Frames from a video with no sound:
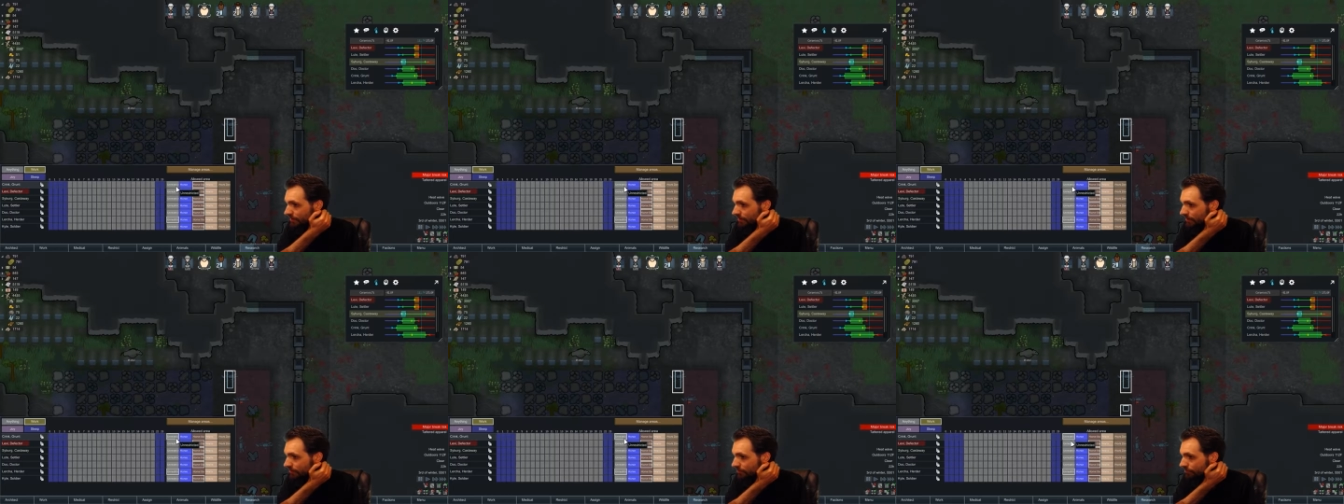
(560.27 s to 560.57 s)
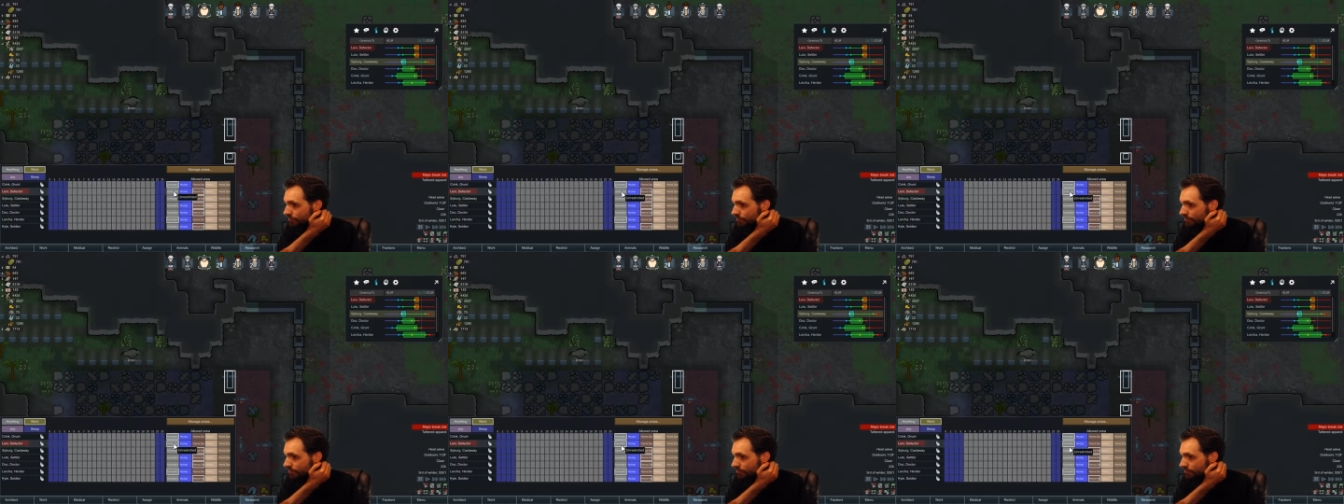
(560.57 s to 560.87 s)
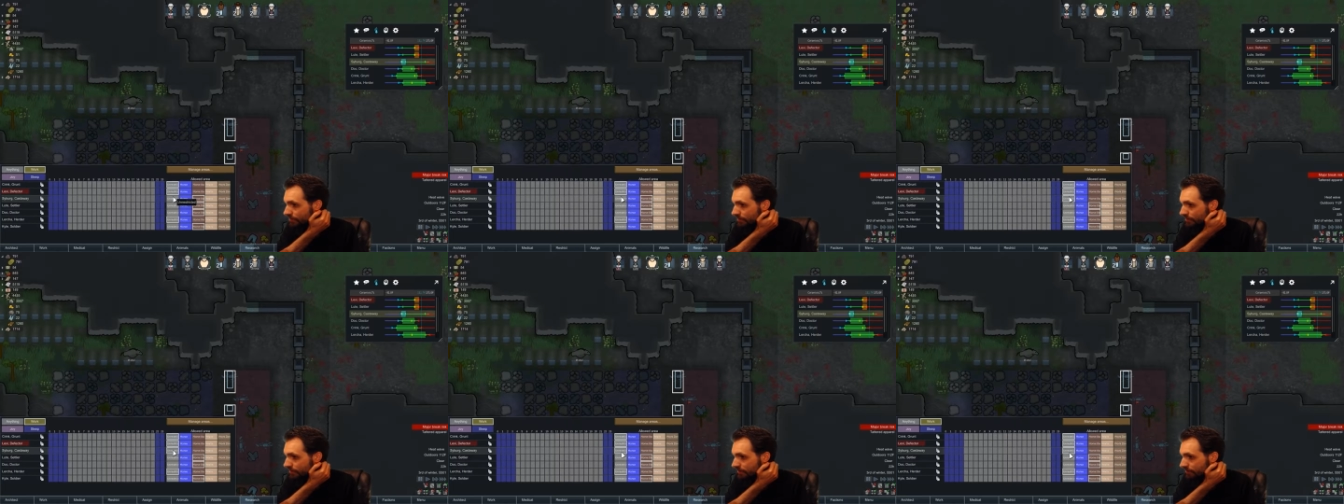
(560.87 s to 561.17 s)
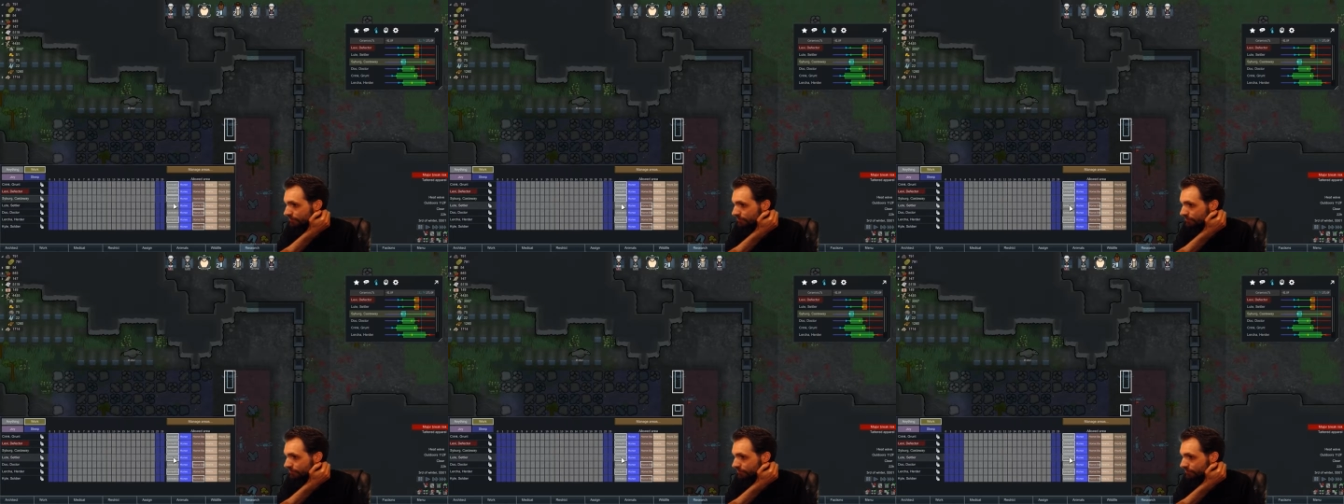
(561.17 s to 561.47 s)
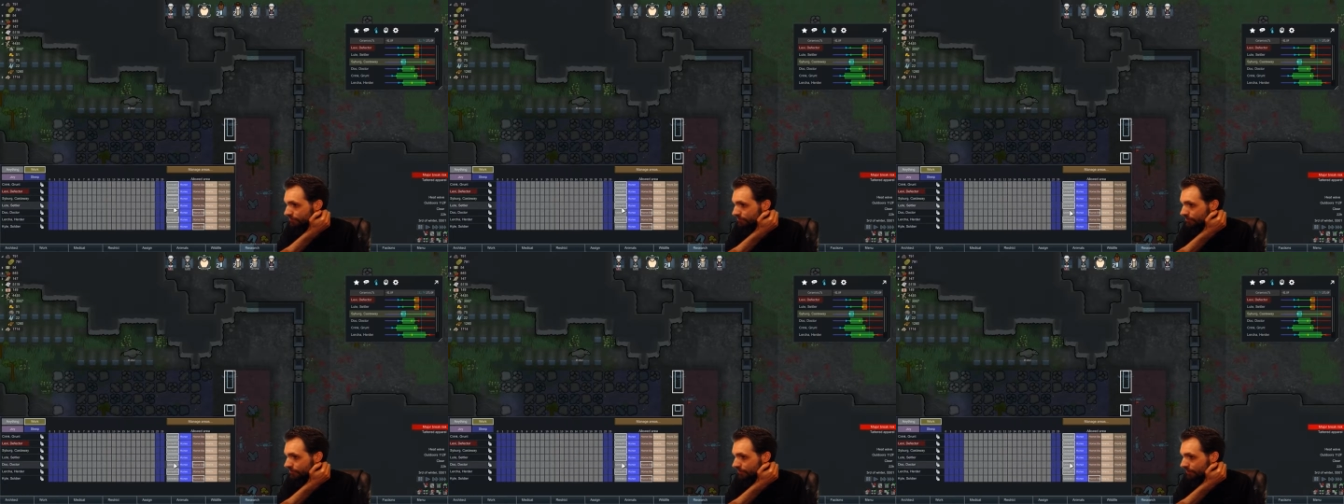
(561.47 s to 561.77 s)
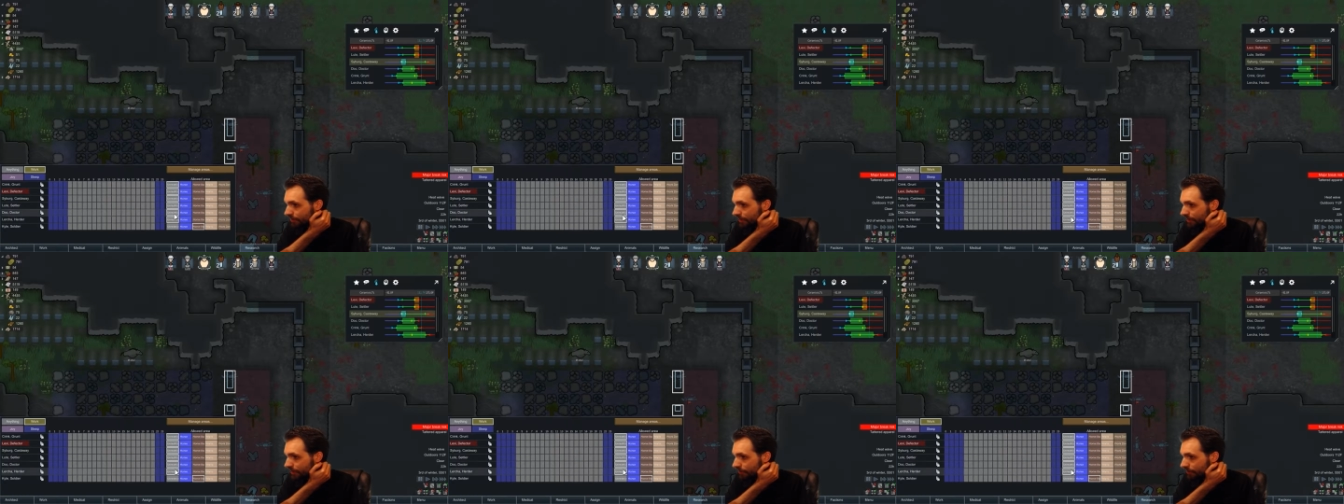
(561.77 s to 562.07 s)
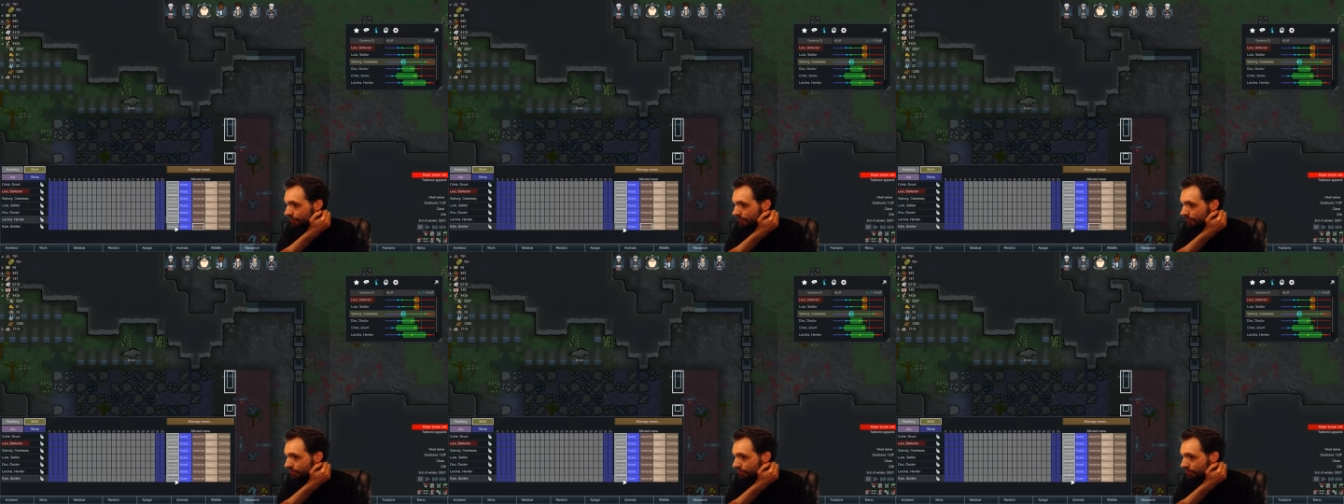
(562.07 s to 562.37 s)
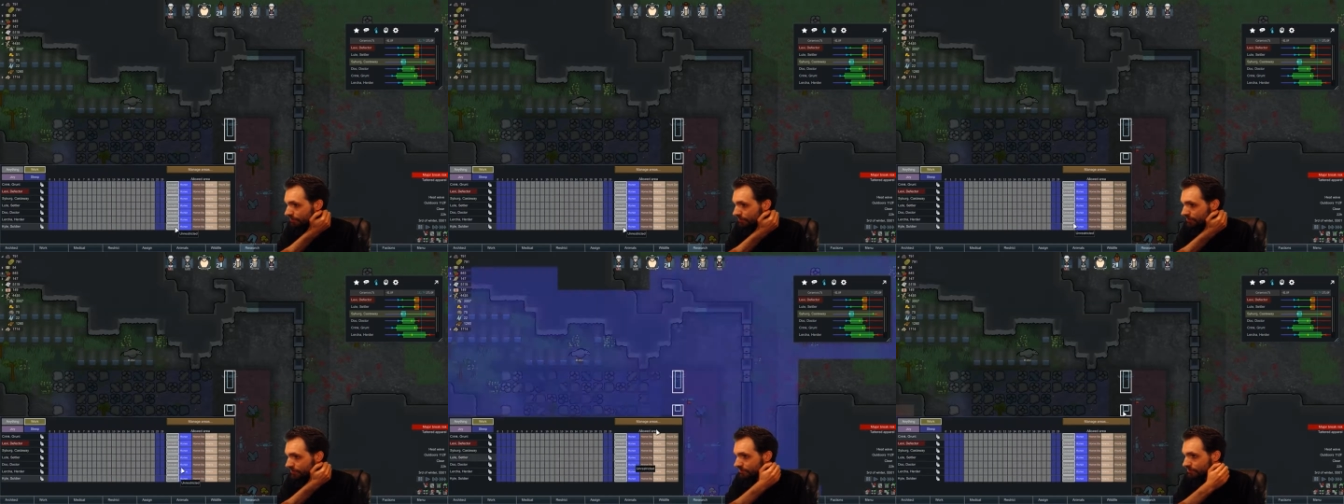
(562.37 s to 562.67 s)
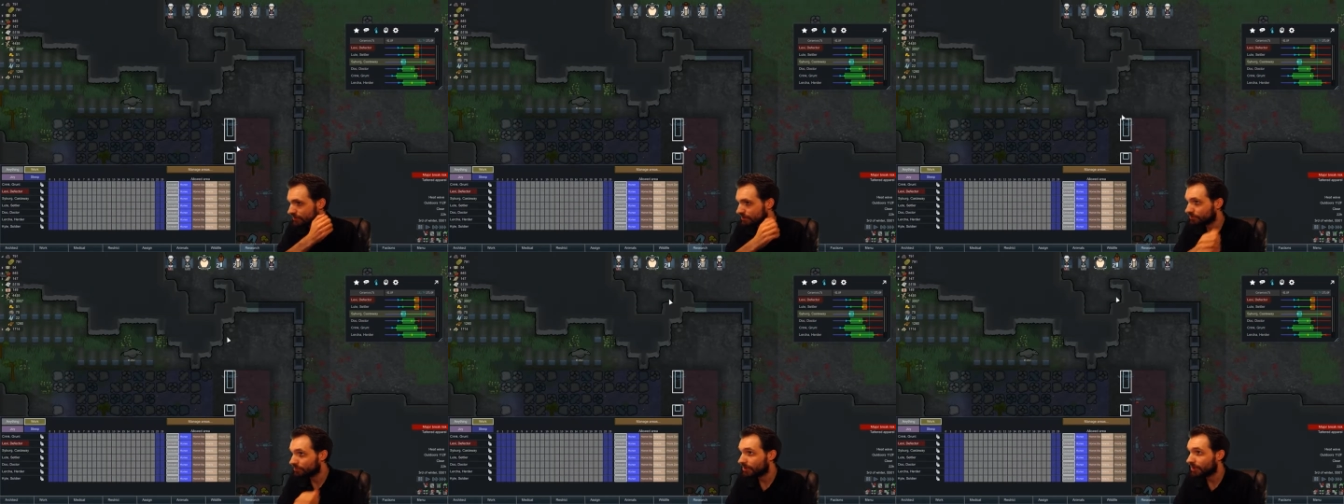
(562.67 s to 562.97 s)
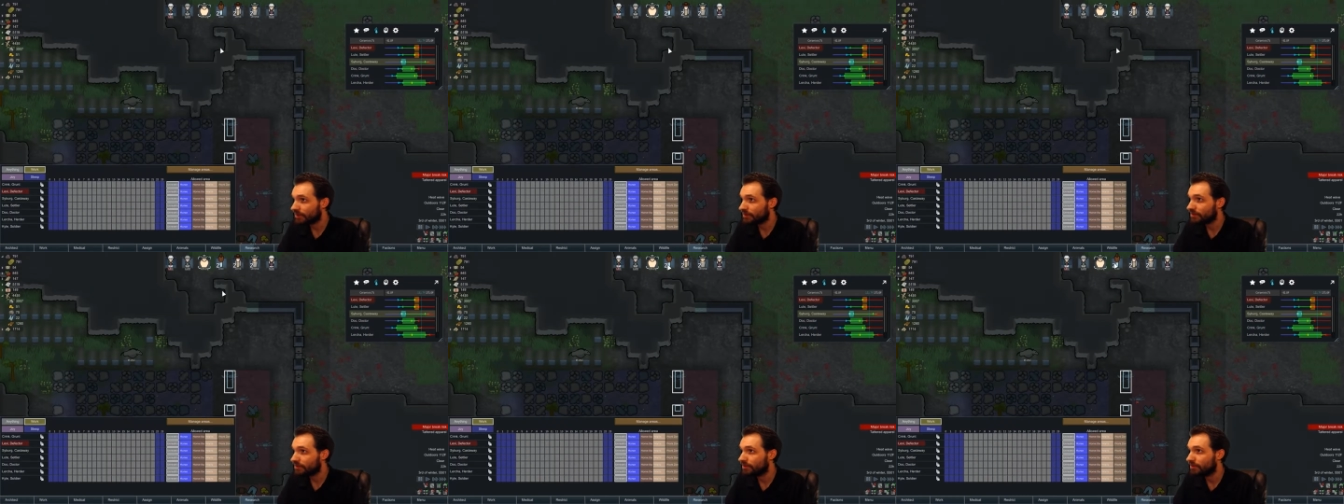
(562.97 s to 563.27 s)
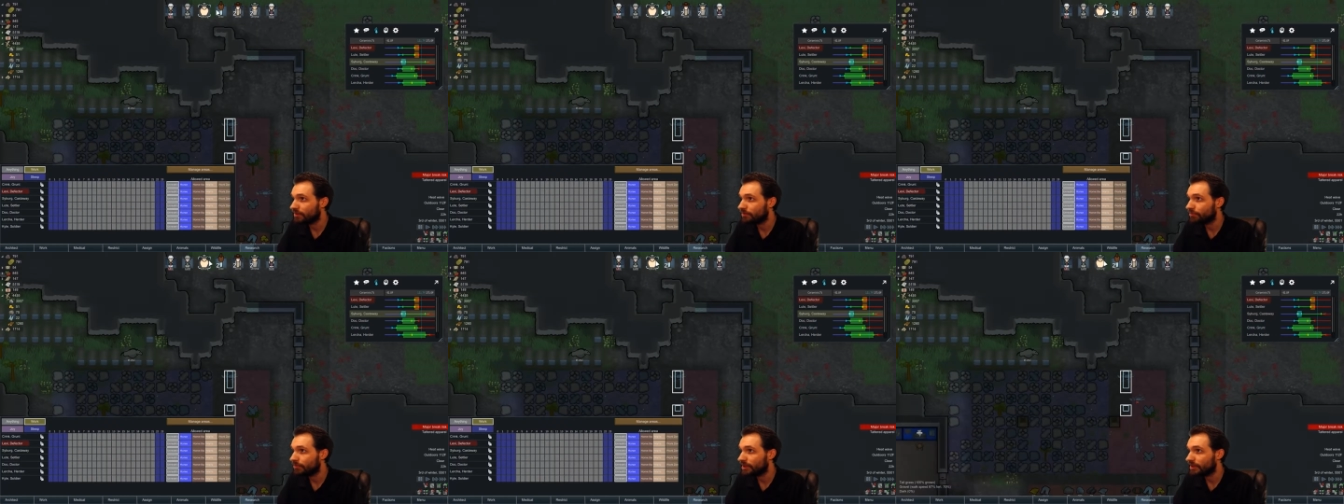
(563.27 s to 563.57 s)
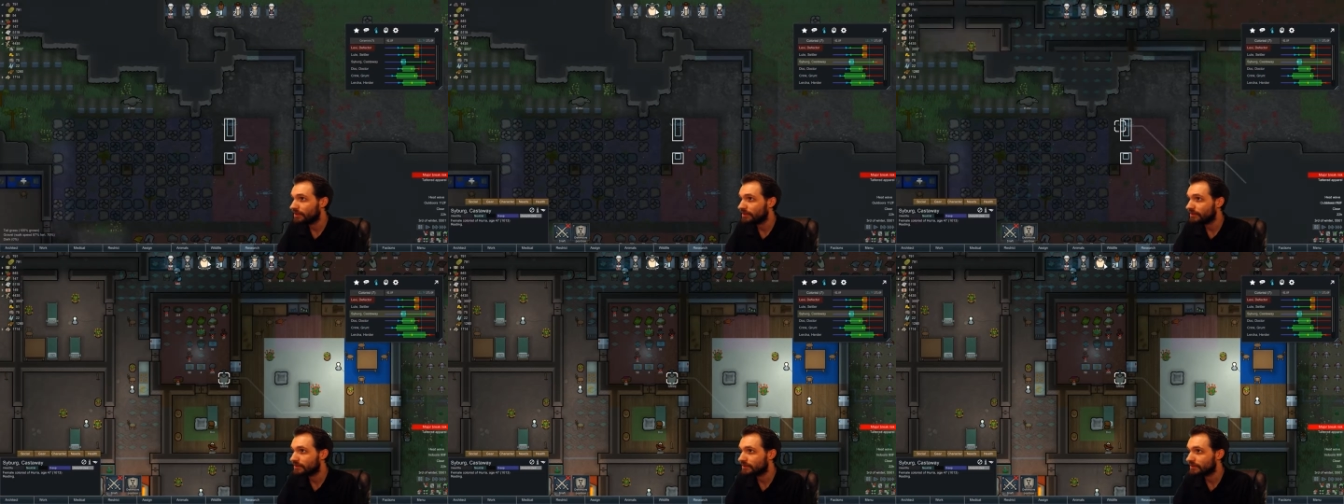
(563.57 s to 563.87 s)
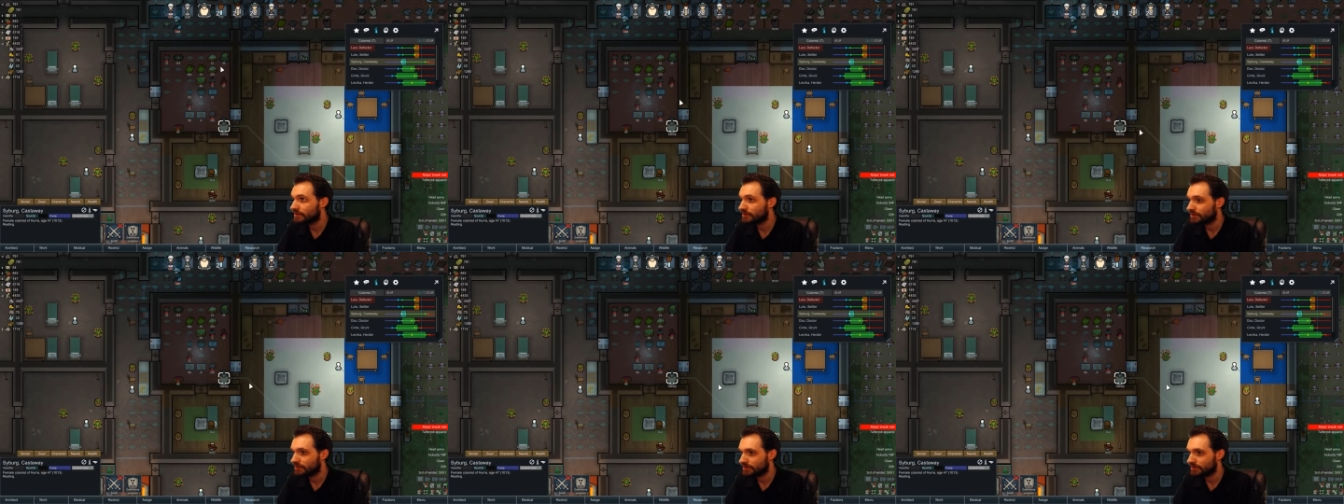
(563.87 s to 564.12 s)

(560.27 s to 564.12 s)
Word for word: unrestrict everyone for now and then we'll restrict back to home base.